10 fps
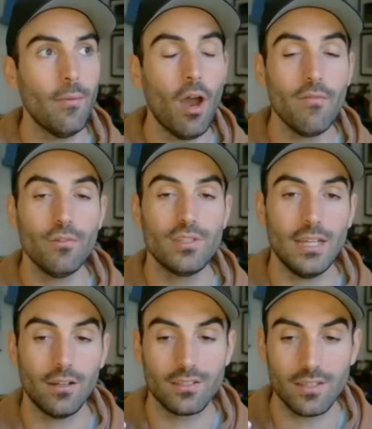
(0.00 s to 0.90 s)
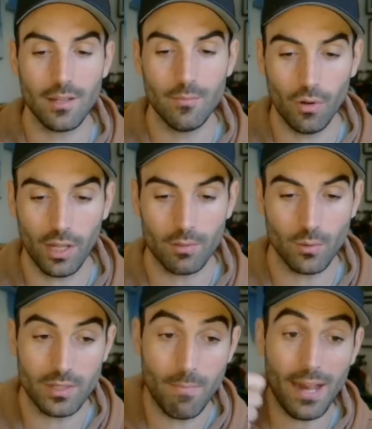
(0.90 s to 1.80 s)
My routine on a Sunday morning was
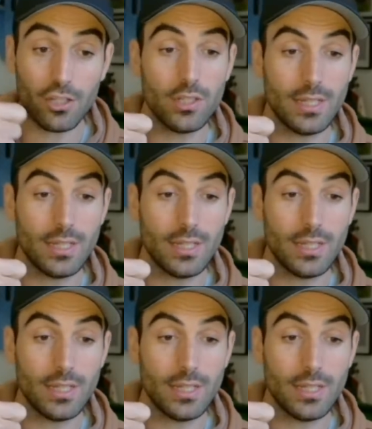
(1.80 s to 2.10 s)
always match of